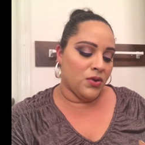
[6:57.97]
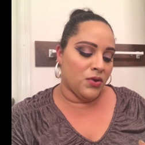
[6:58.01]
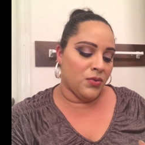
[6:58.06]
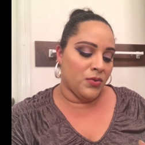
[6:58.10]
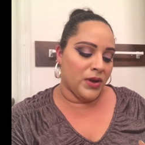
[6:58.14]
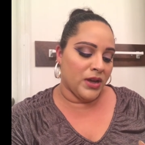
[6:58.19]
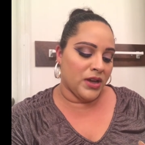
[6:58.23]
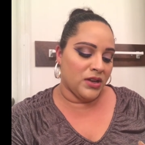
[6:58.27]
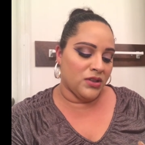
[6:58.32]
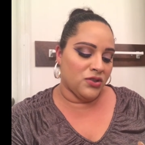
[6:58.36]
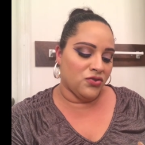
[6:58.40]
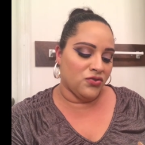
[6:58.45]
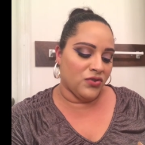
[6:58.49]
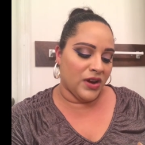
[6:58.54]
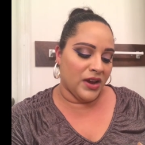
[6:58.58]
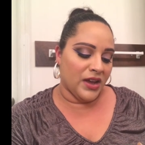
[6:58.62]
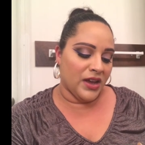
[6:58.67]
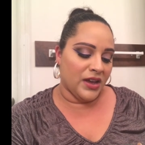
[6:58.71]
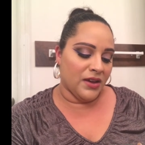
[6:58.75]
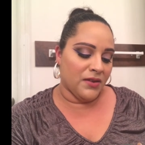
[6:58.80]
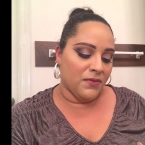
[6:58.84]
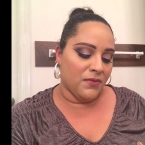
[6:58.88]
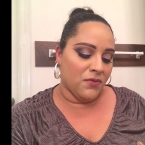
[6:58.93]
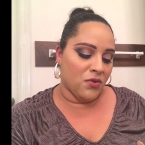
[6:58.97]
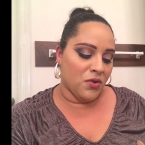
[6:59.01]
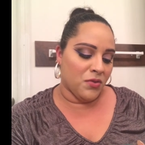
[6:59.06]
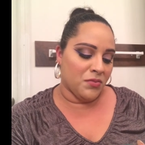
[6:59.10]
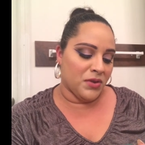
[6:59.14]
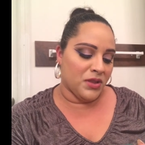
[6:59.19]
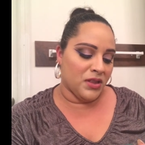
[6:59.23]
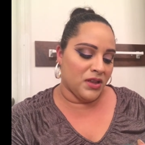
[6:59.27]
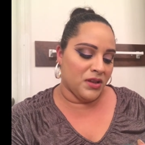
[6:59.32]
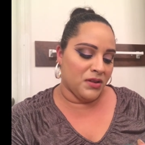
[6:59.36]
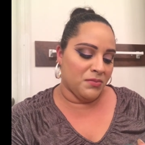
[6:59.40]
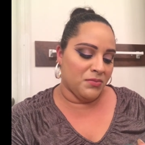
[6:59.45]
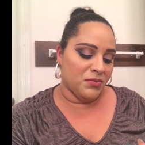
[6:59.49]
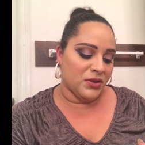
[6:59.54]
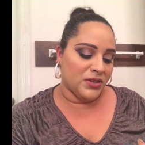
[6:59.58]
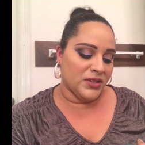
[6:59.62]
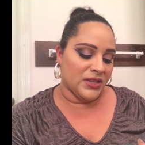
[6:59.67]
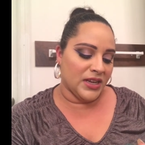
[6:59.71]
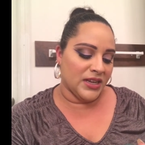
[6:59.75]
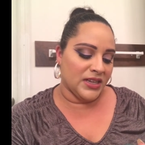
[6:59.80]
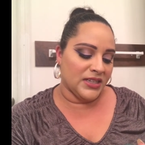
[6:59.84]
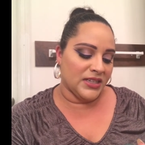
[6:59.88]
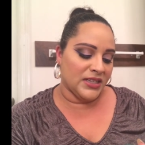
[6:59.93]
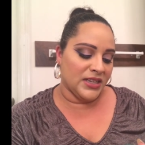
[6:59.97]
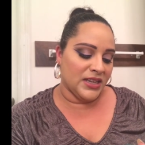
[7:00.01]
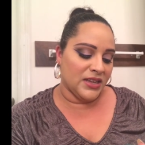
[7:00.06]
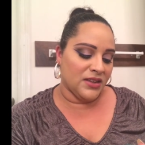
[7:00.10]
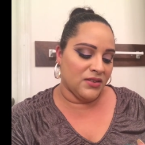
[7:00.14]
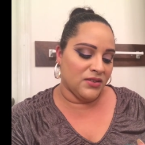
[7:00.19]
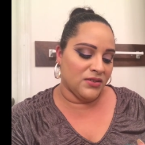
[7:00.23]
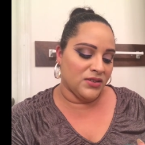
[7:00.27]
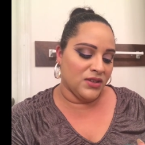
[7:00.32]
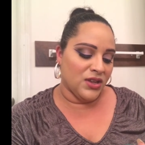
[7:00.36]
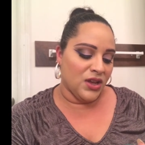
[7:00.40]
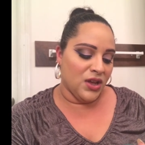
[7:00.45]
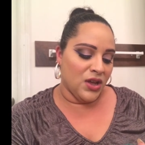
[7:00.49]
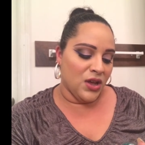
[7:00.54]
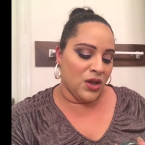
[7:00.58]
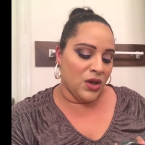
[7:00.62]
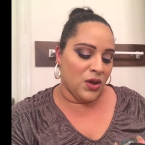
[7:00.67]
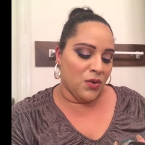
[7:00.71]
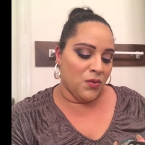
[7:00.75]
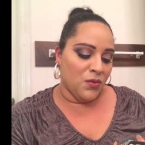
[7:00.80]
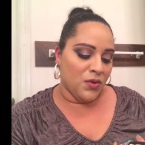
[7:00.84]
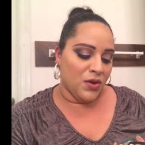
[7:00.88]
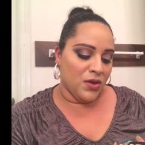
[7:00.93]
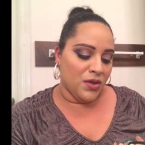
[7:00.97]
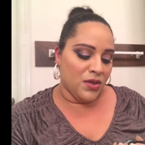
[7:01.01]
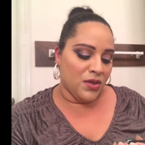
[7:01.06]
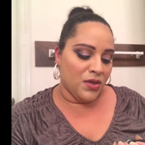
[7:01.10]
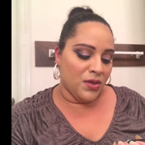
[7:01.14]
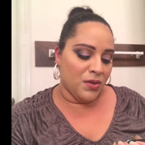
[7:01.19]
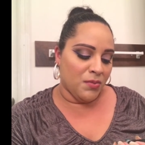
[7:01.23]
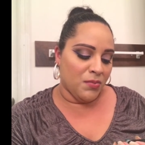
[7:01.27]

Quick drying formula protects nails with